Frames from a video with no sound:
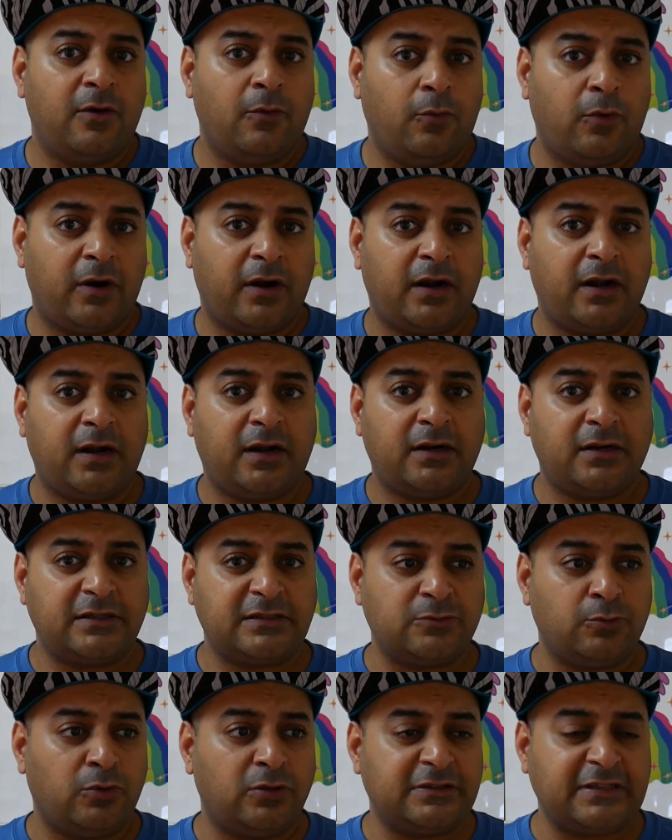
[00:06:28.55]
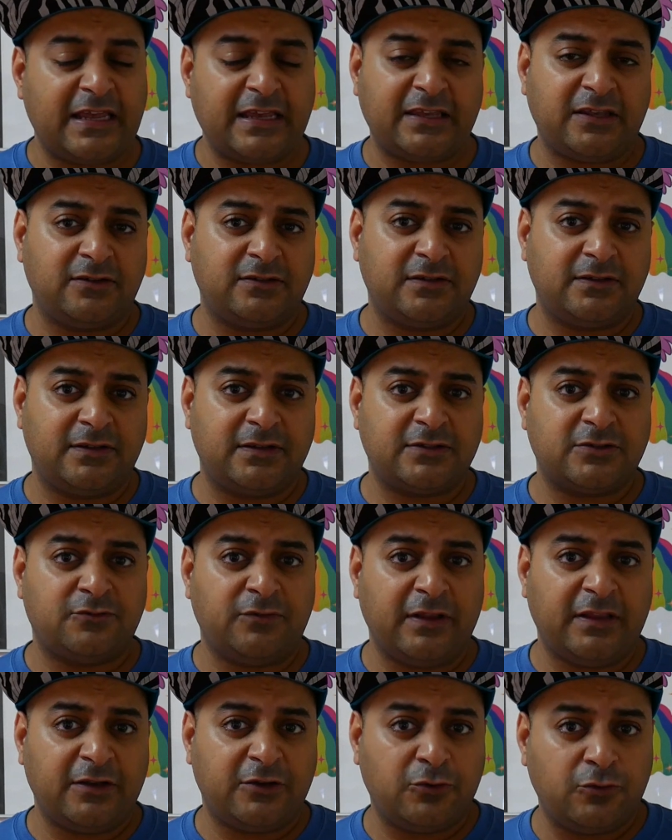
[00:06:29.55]
we'll take you to this
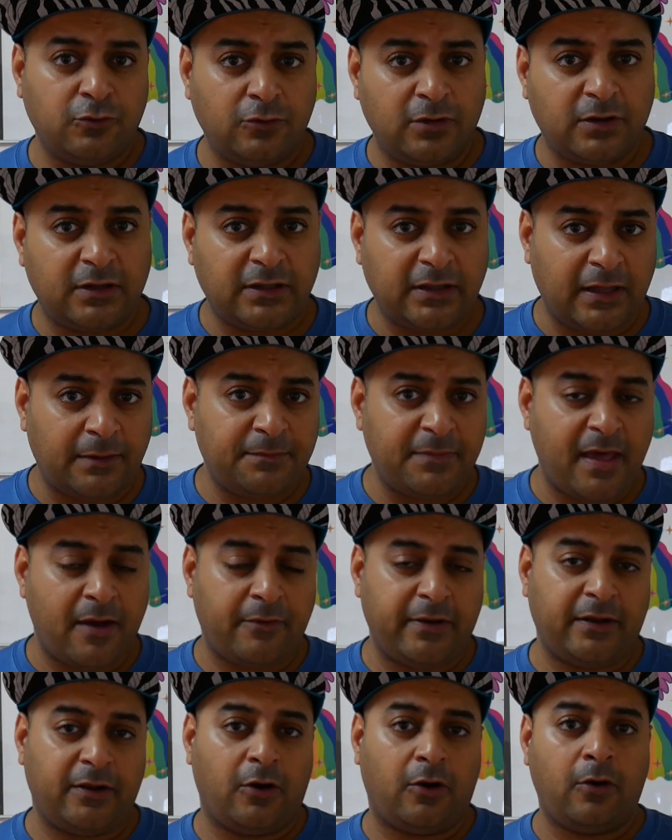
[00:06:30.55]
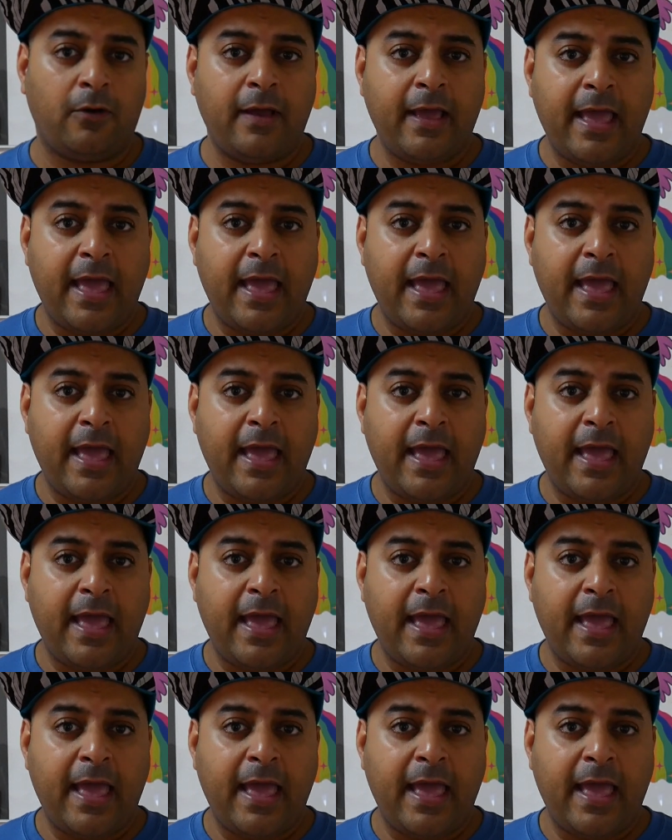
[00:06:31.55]
really cool club that we know.